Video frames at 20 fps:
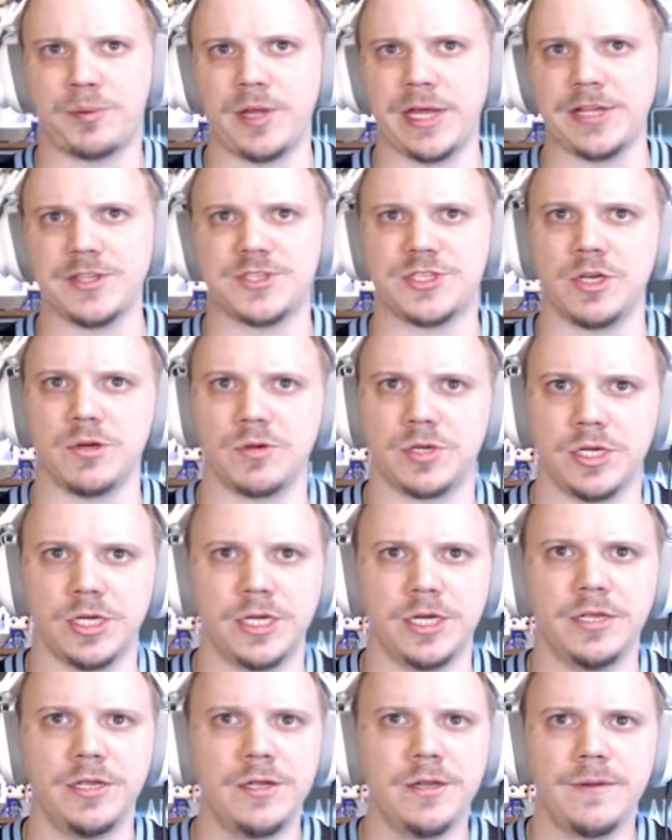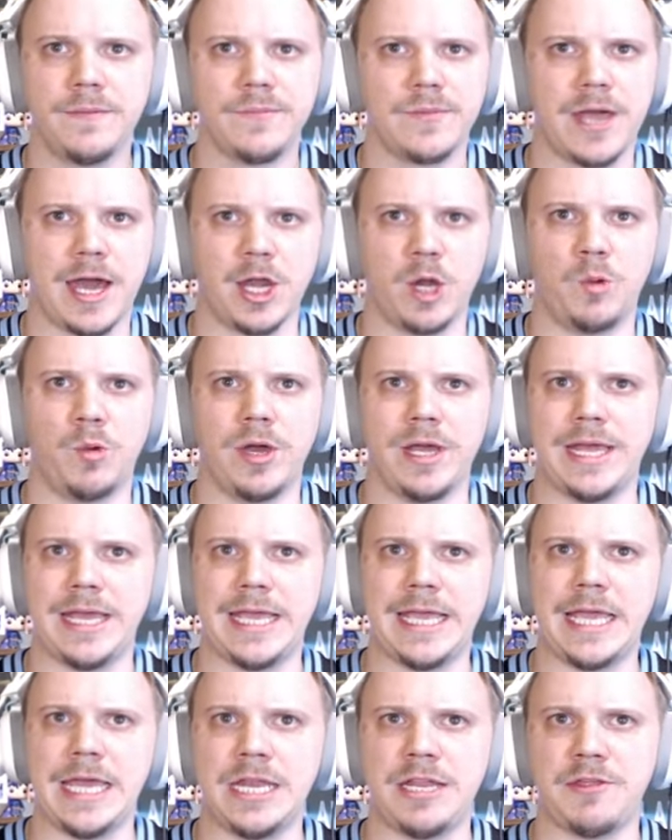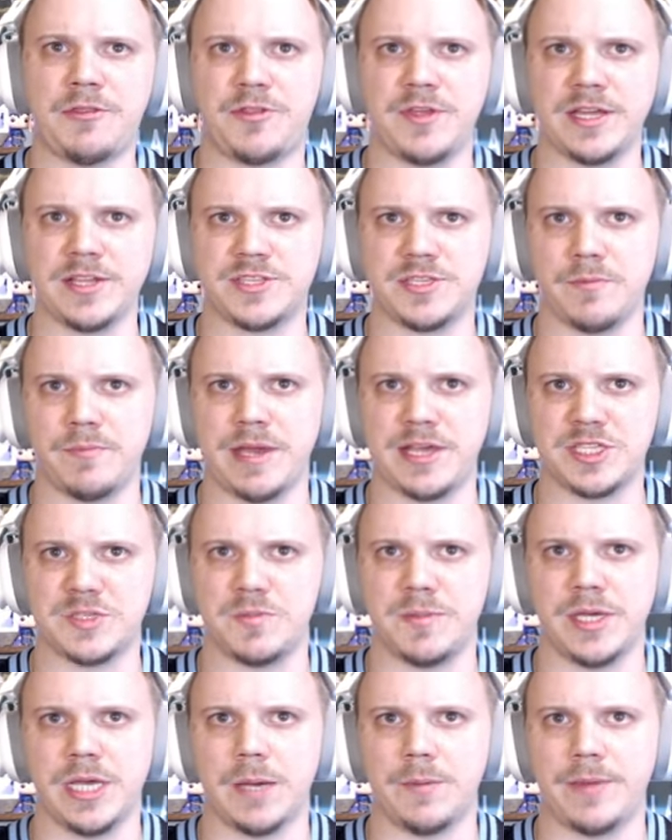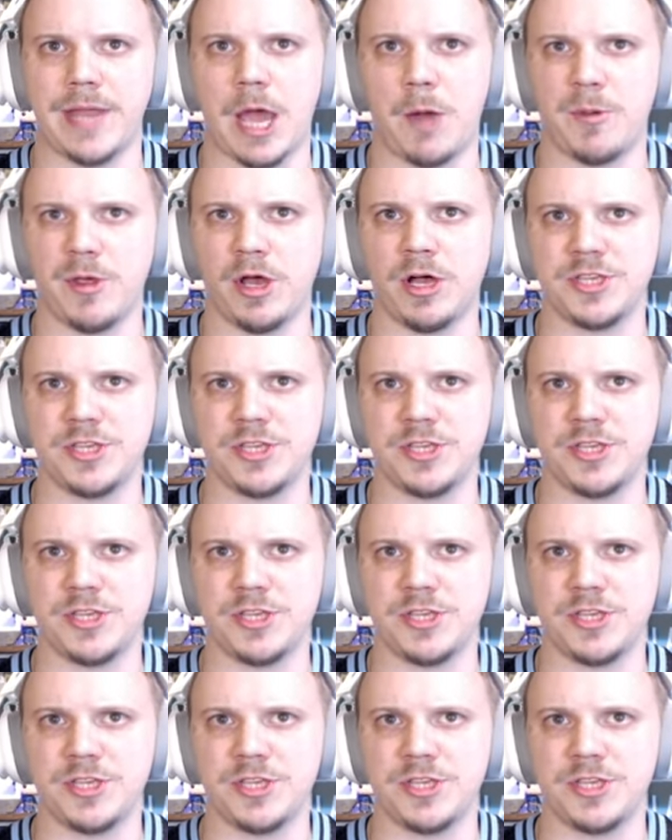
playing so good, I don't want anything to mess me up. Now, we